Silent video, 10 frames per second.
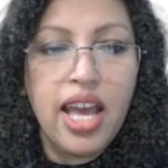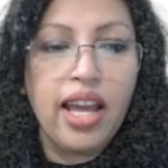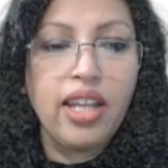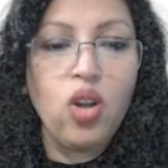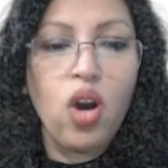
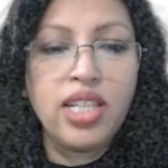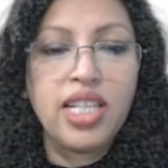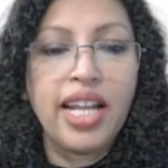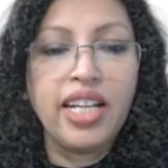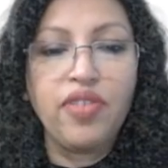And
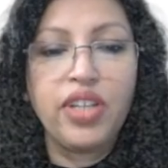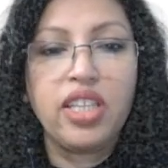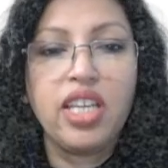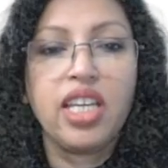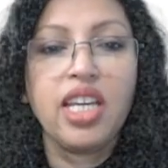non-scientific
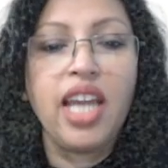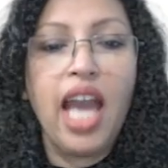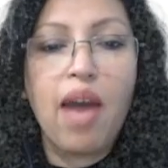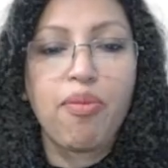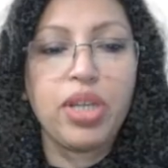thinking
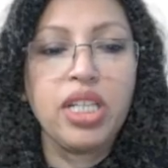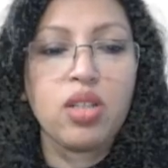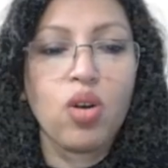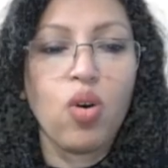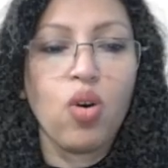
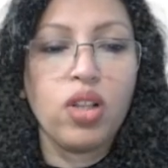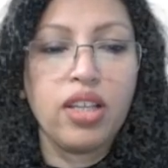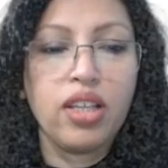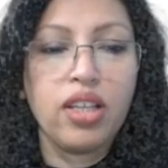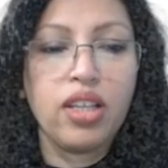happens all
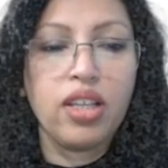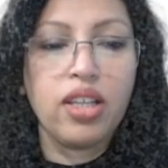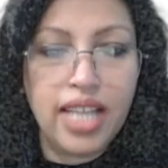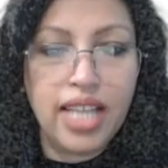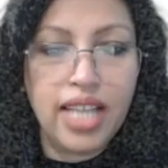the
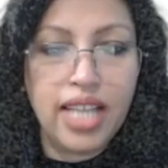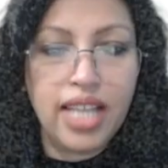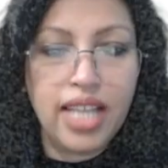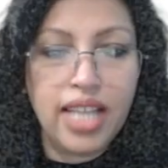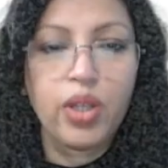time.
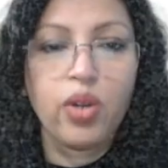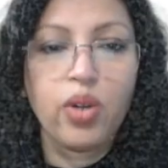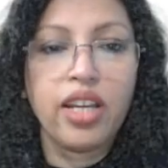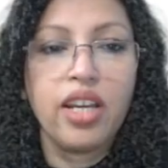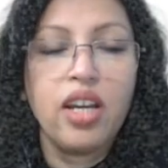Okay,
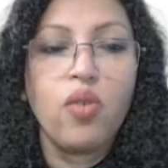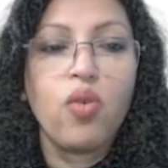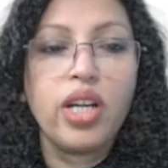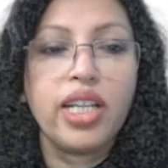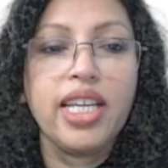
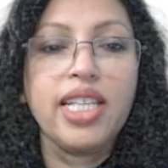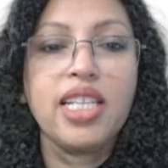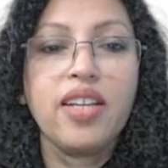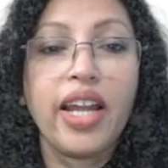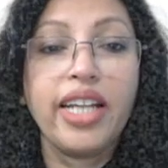what is
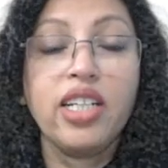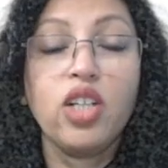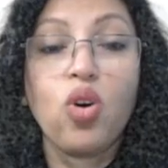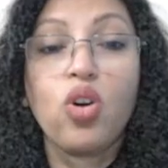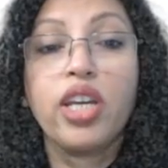the writer
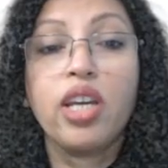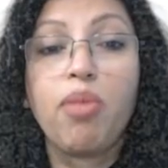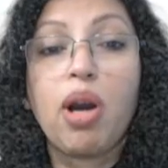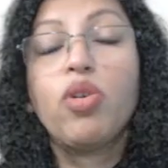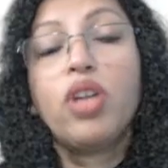talking
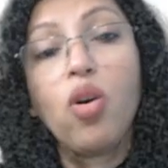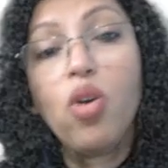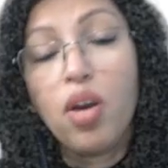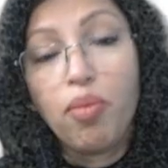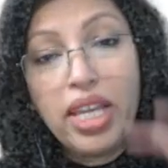about? Now,
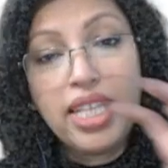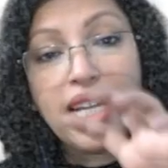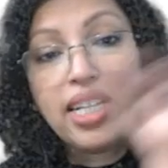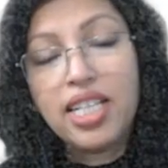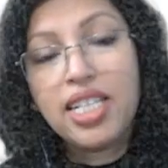please
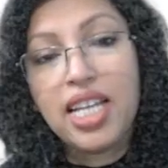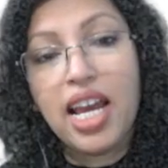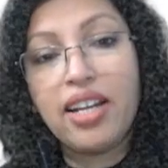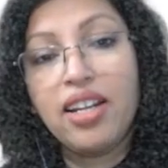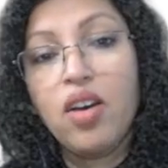
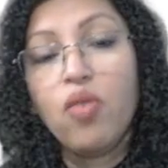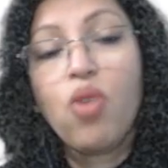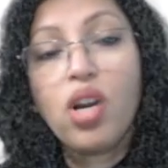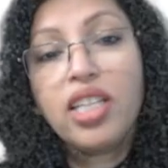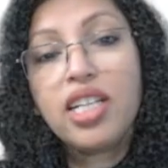understand,
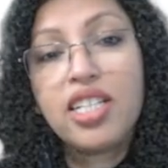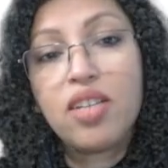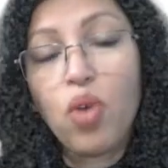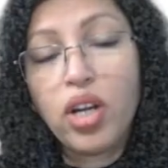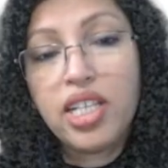what
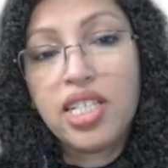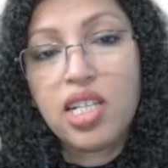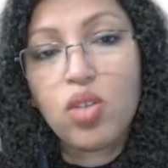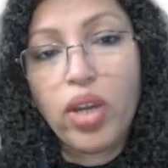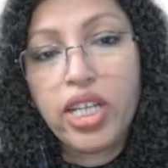does
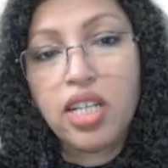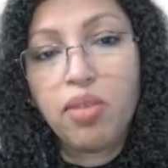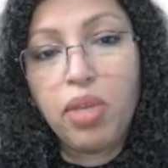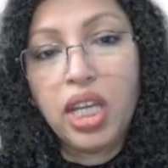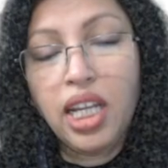this
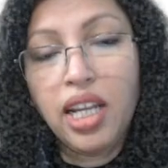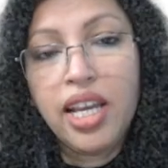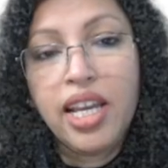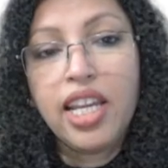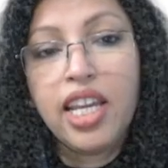question mean?
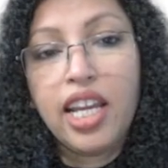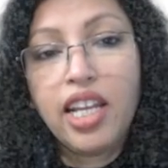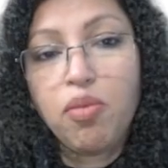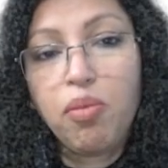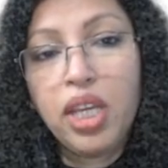
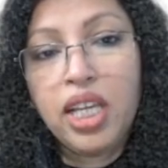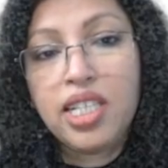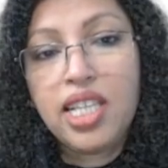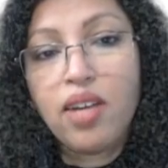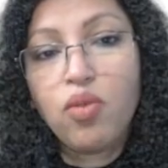It
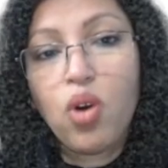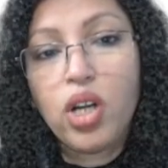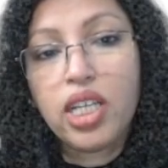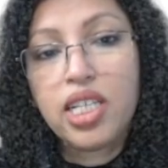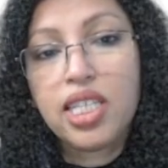means that
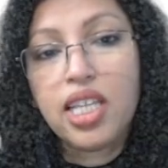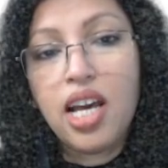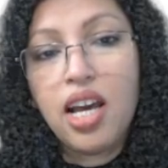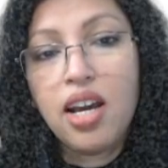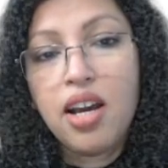what is the
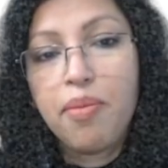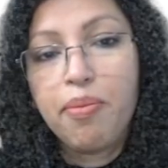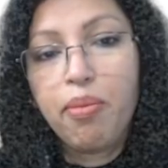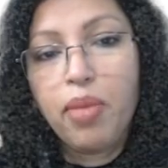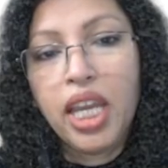
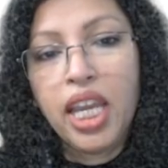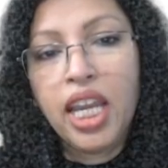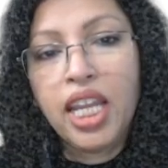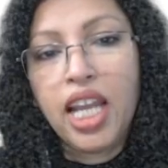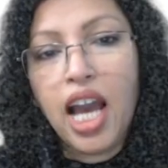
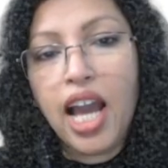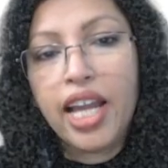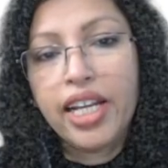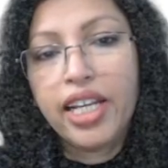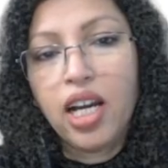main
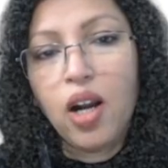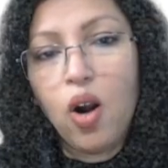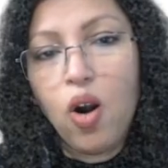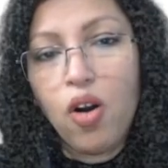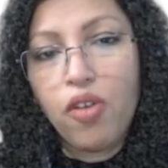idea
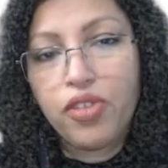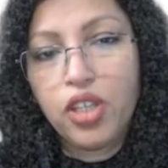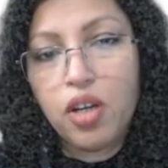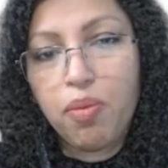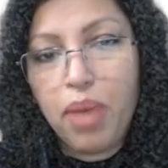of
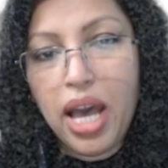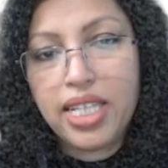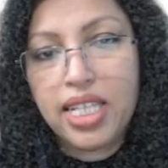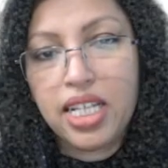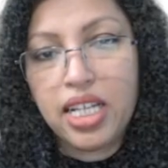the
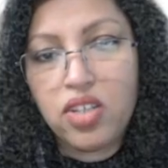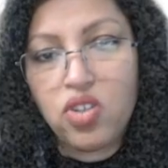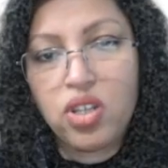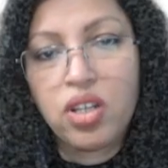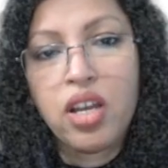passage?